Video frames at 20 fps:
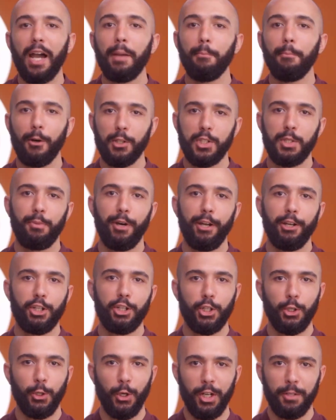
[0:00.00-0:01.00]
new multiplayer
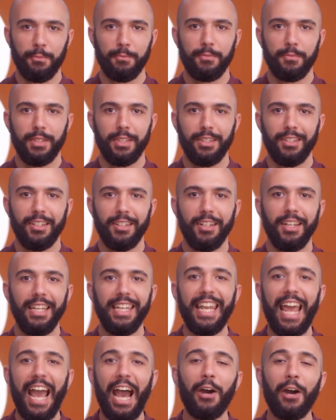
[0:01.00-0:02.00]
shooter.
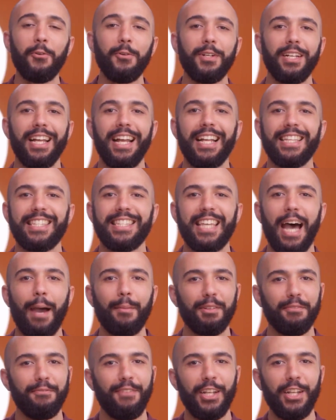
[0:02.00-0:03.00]
Now, it's
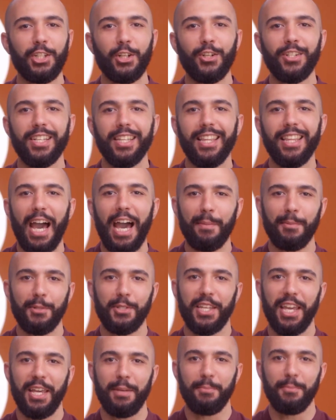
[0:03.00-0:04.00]
time to venture into the
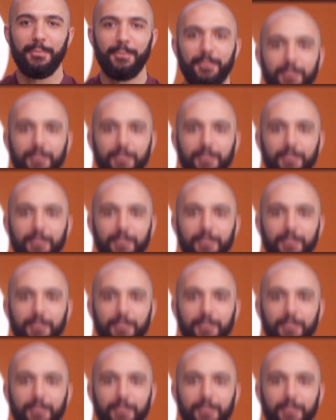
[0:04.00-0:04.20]
hyperscape.